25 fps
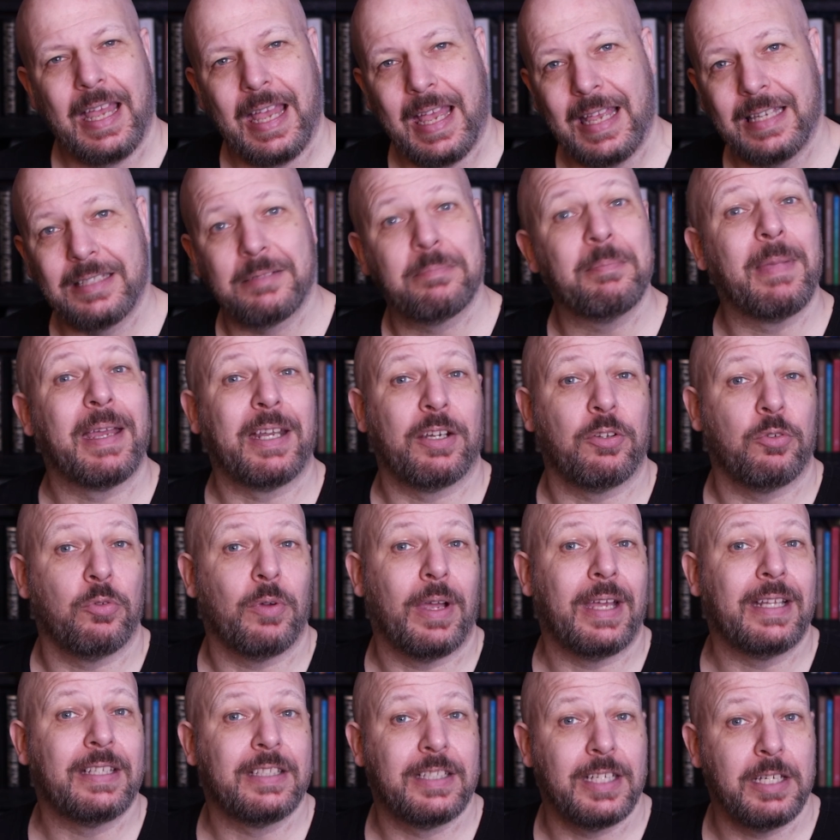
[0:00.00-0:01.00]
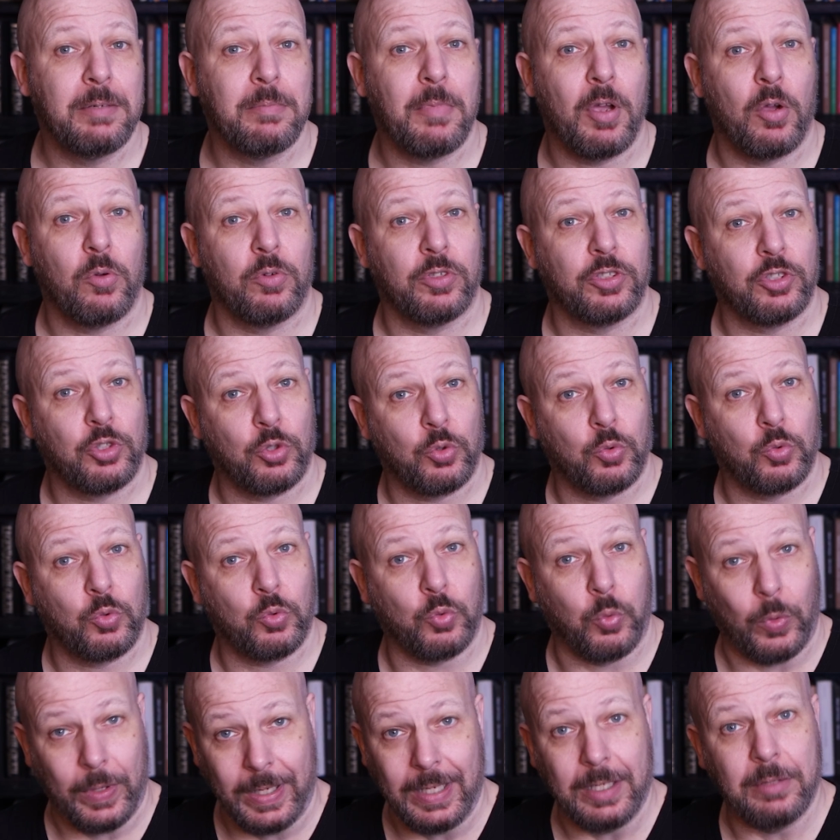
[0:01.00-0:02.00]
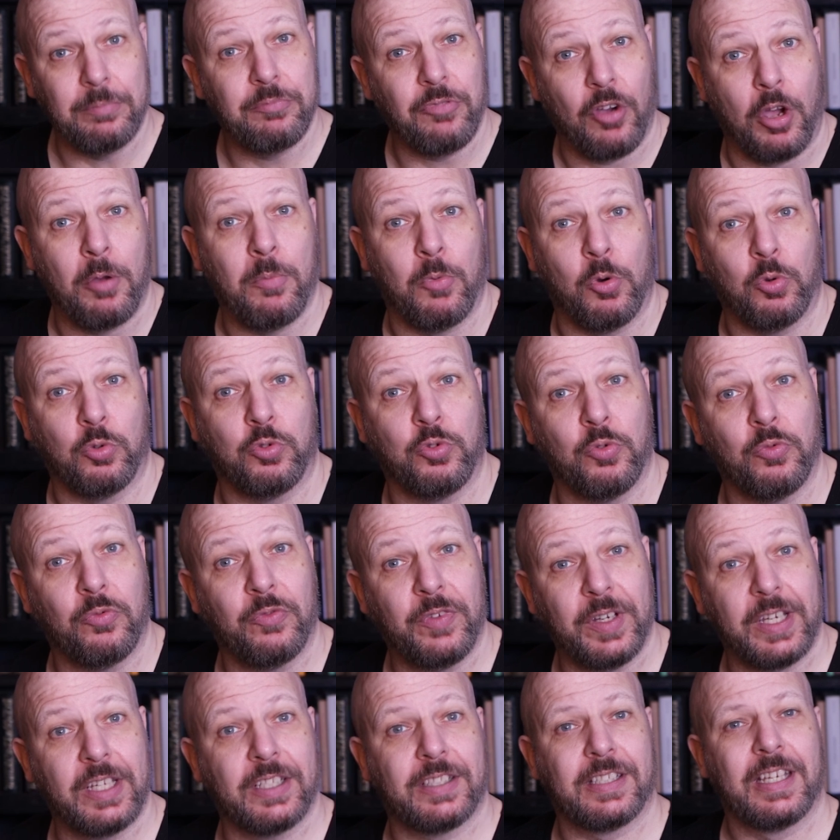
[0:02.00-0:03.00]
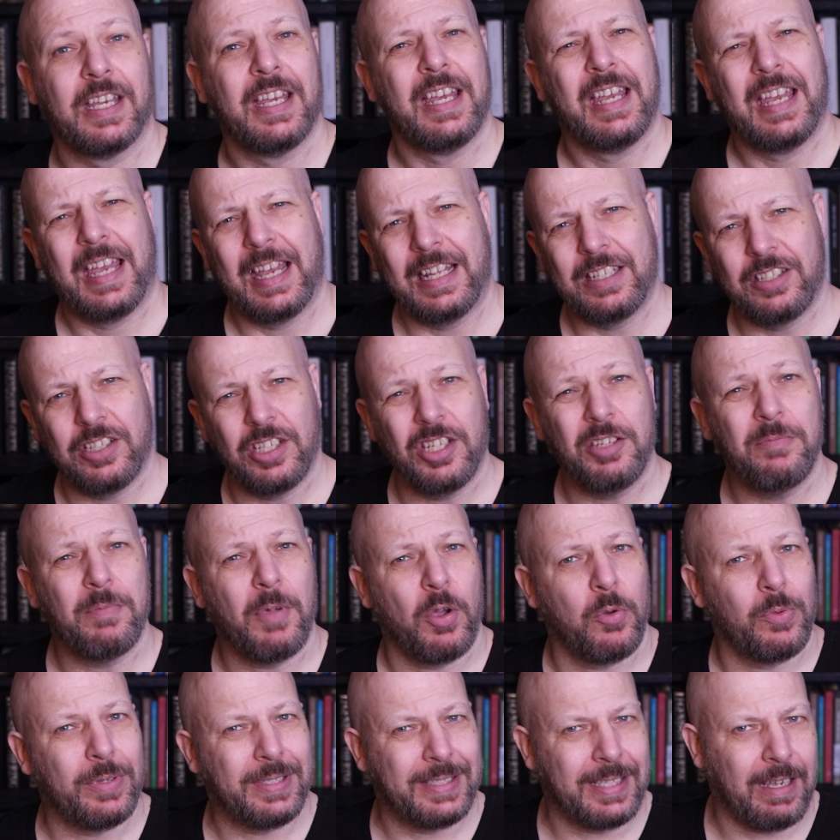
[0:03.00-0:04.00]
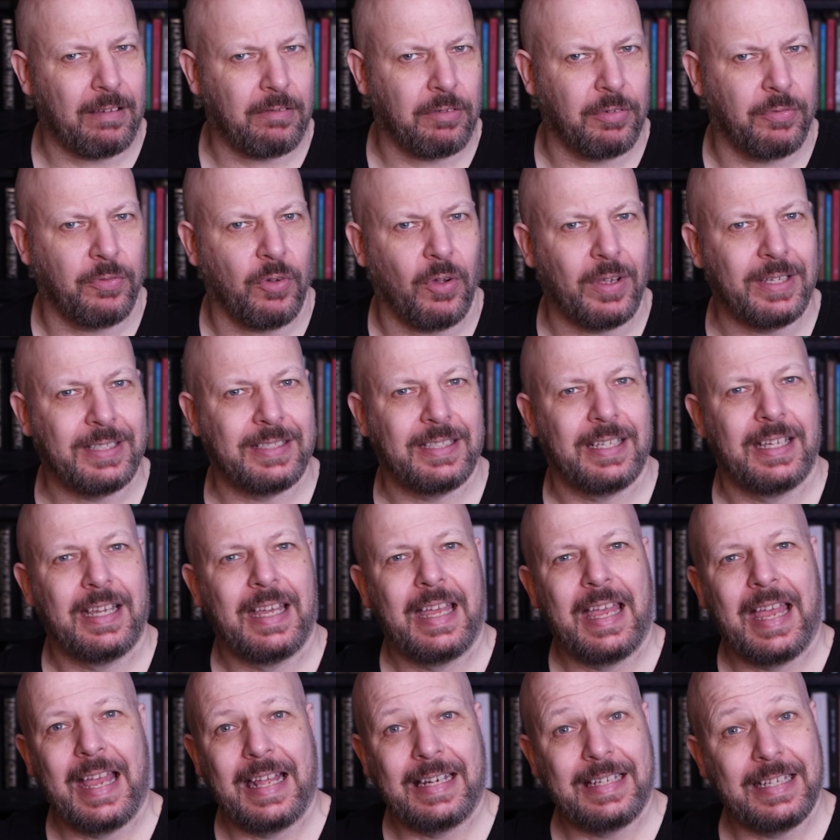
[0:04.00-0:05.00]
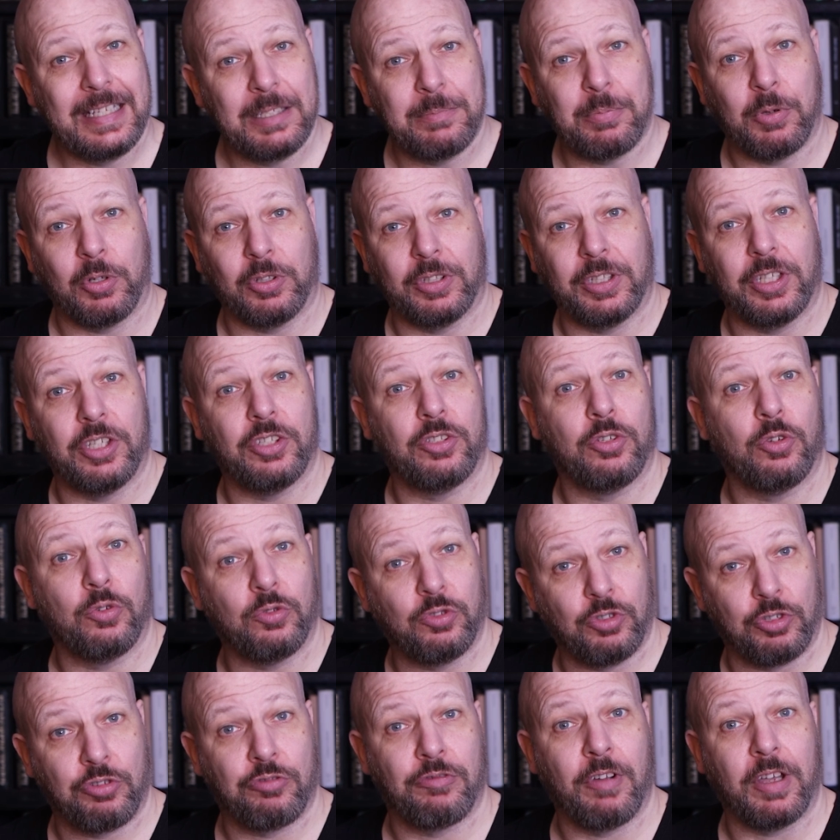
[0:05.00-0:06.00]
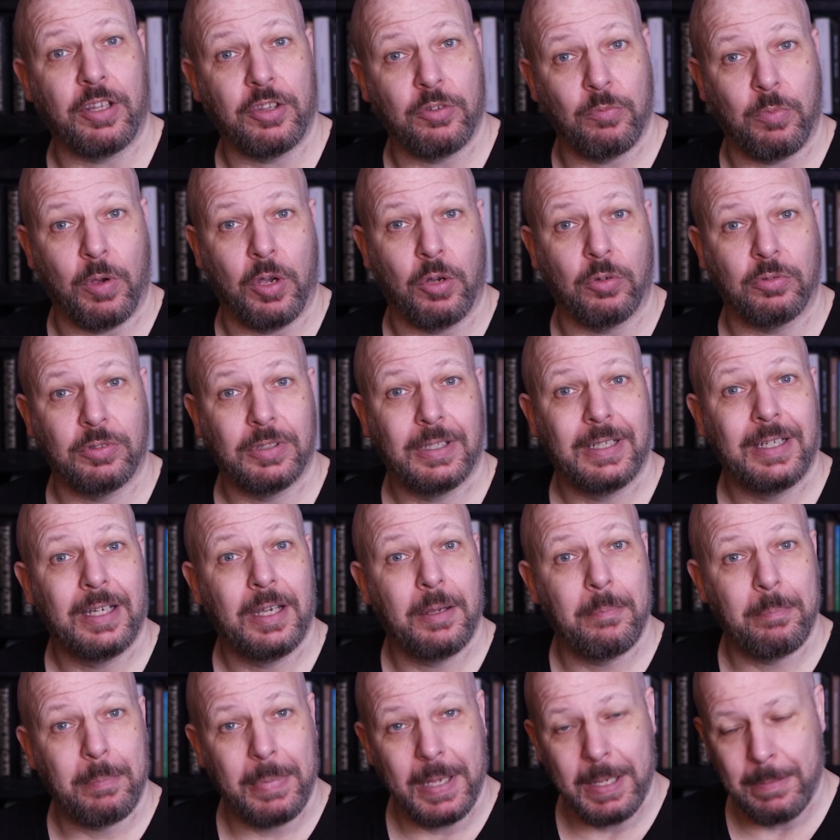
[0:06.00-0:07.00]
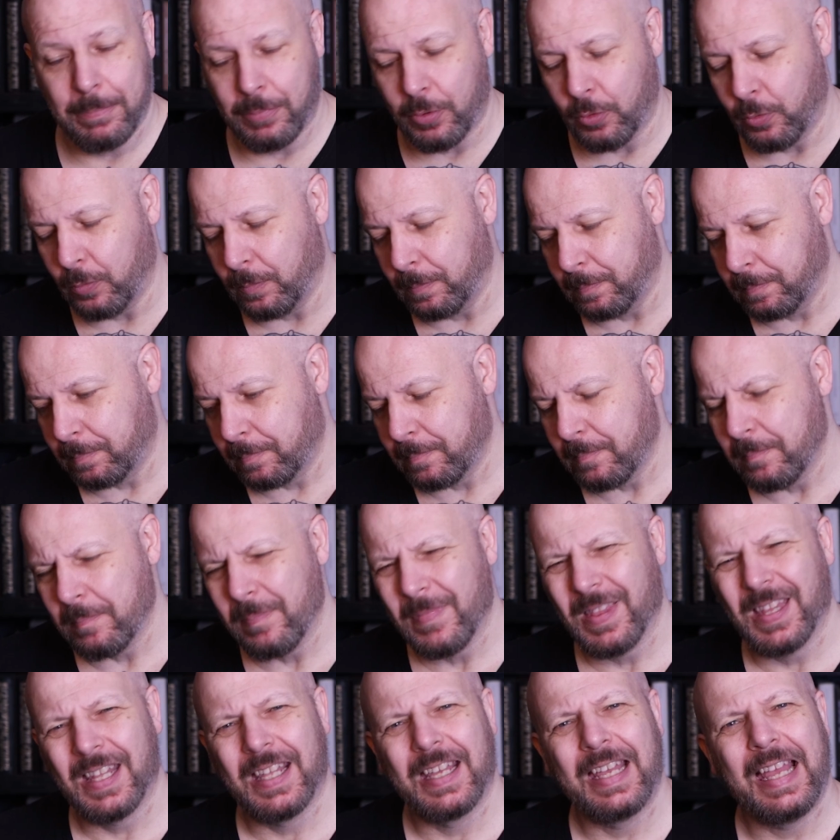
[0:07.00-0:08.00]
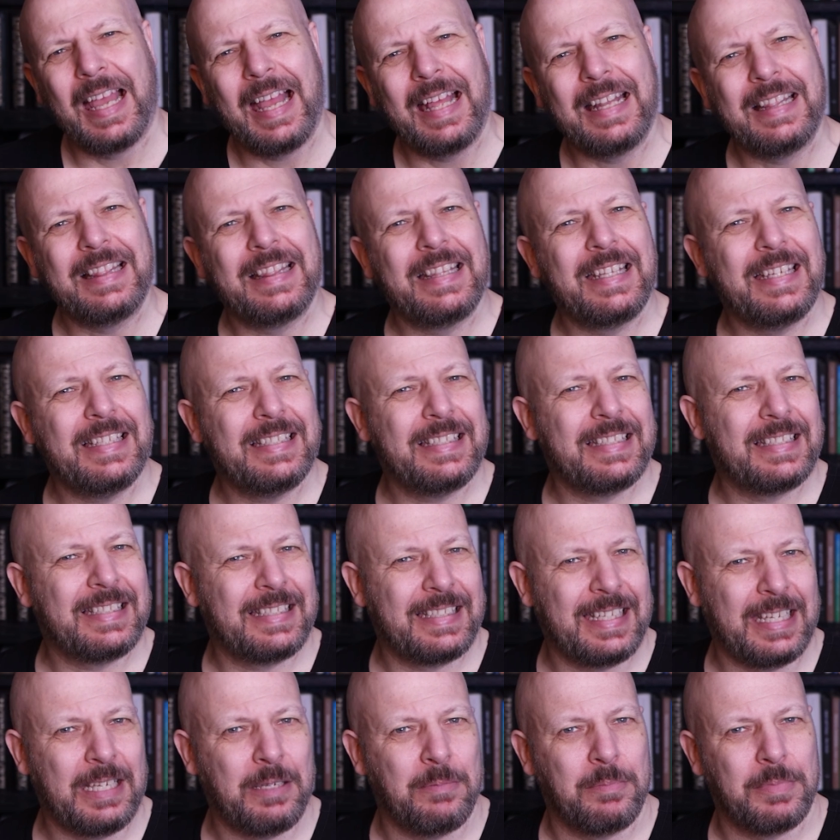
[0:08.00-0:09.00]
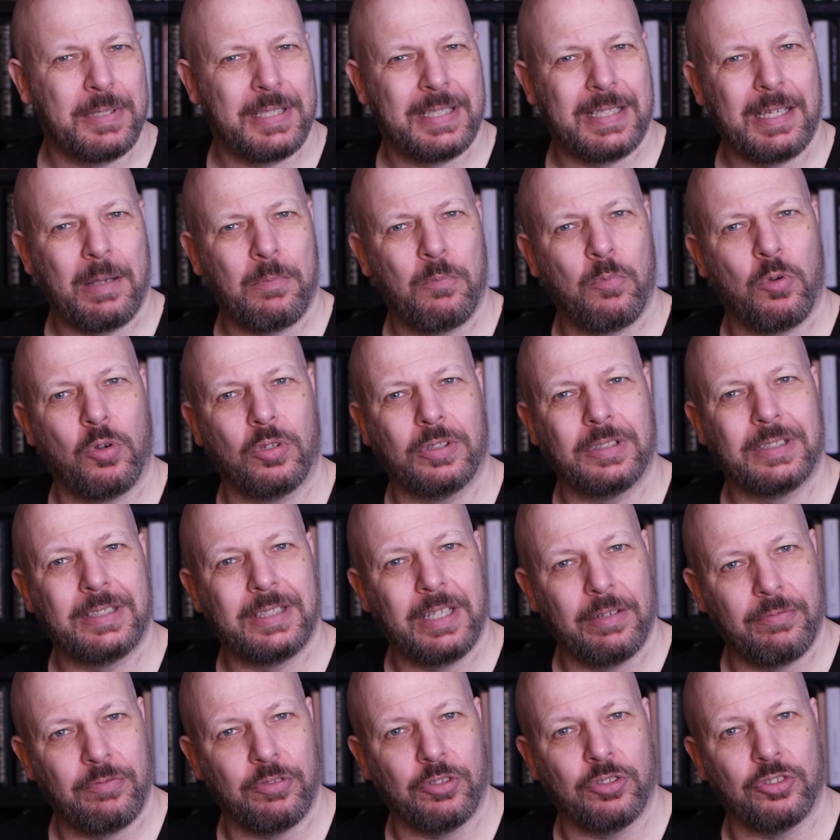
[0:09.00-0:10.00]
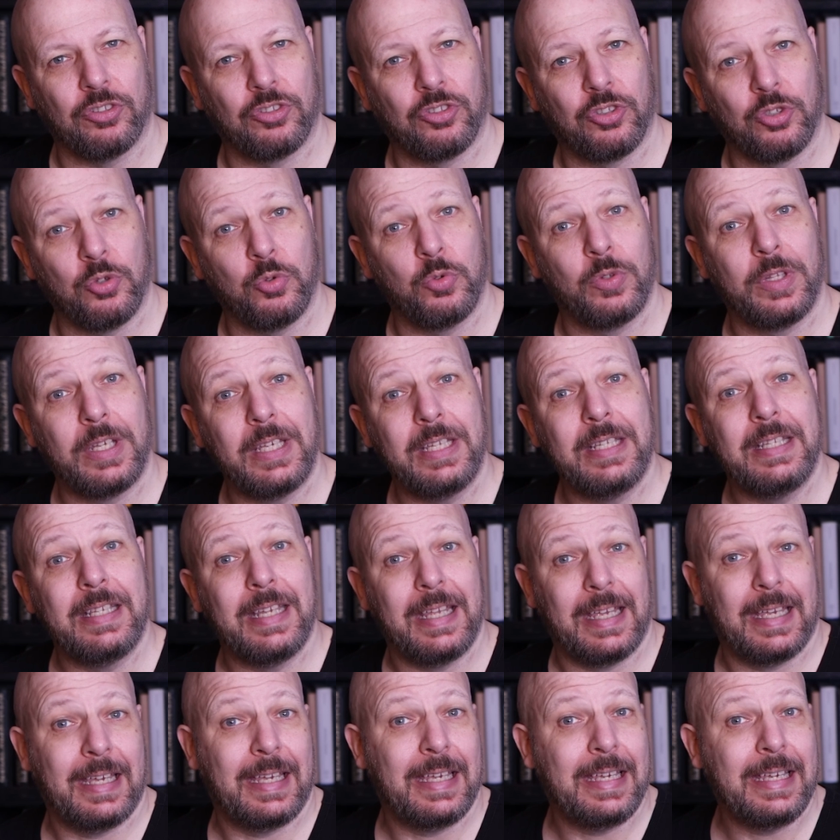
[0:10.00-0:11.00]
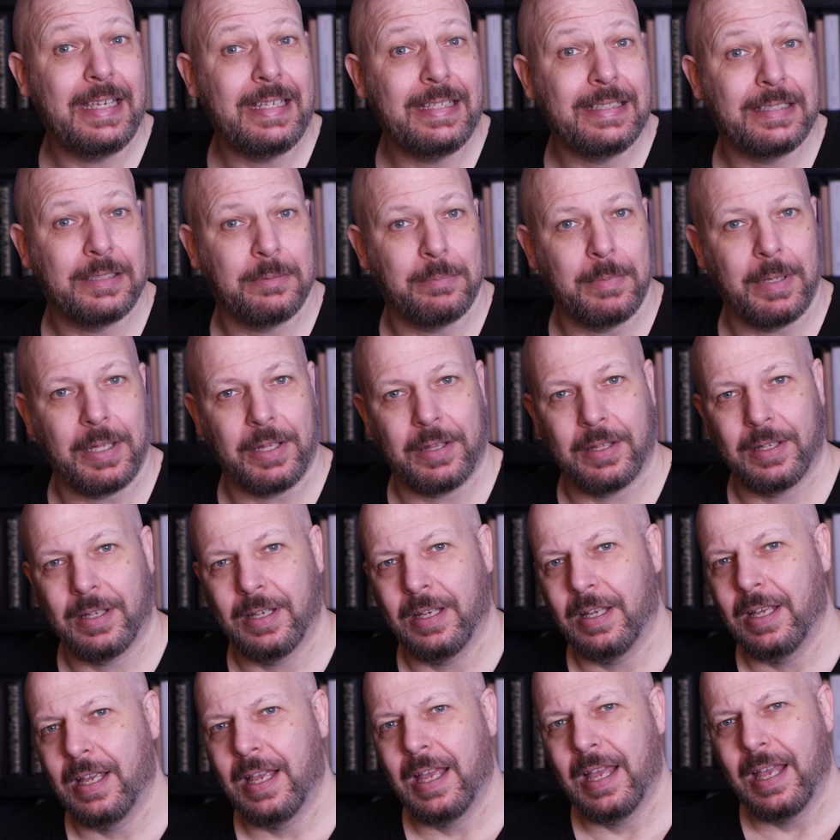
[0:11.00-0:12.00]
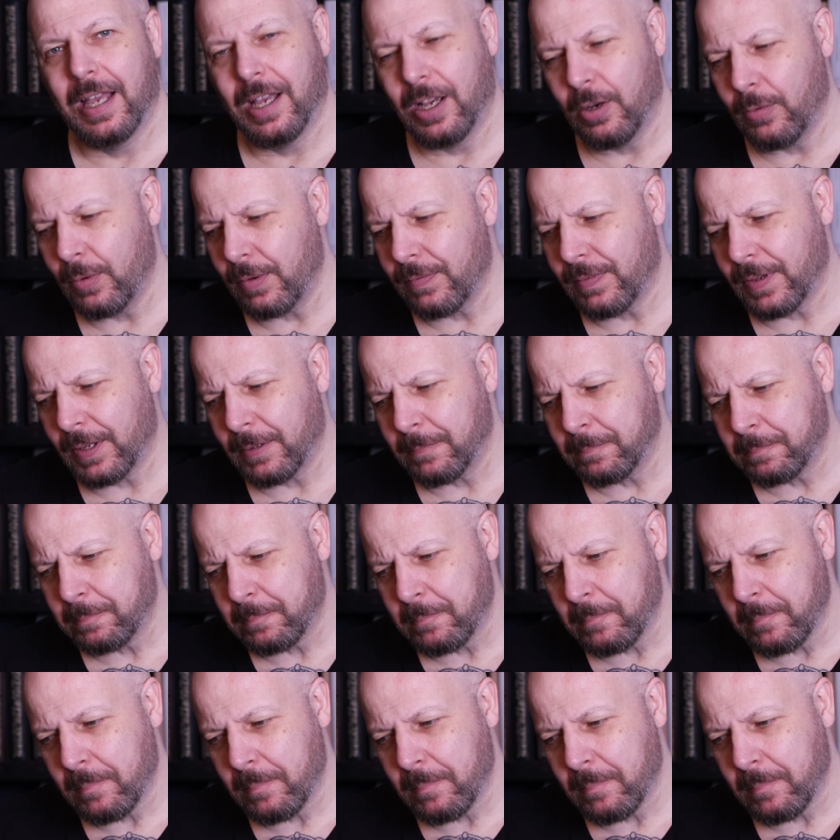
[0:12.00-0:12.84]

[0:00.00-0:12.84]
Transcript: has Manu and Jimmu as twin primordial figures, and Jimmu is sacrificed, and his body is used to create the world and people. And this seems somewhat different to the Near East myth. However,